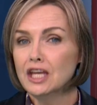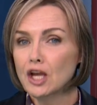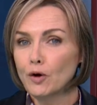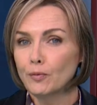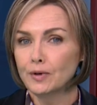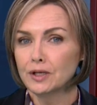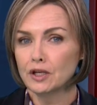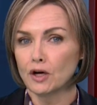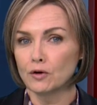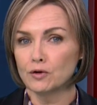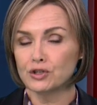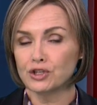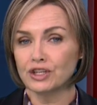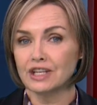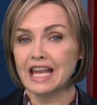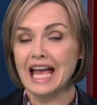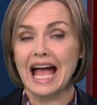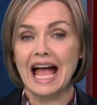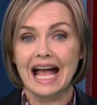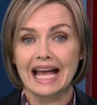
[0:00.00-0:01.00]
the open
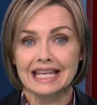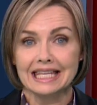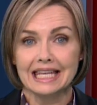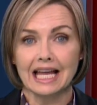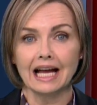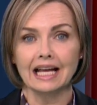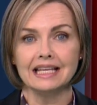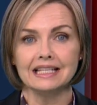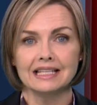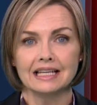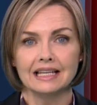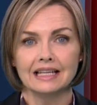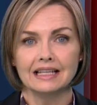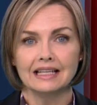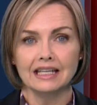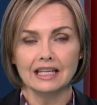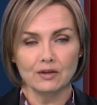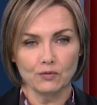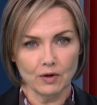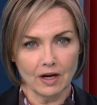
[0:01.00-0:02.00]
ocean at night
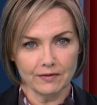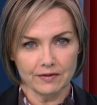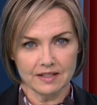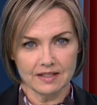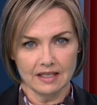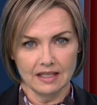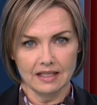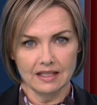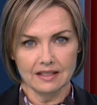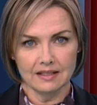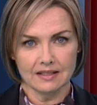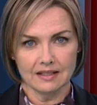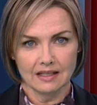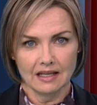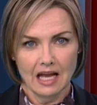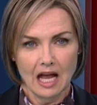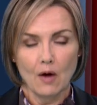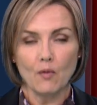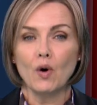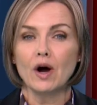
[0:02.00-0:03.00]
in rough seas.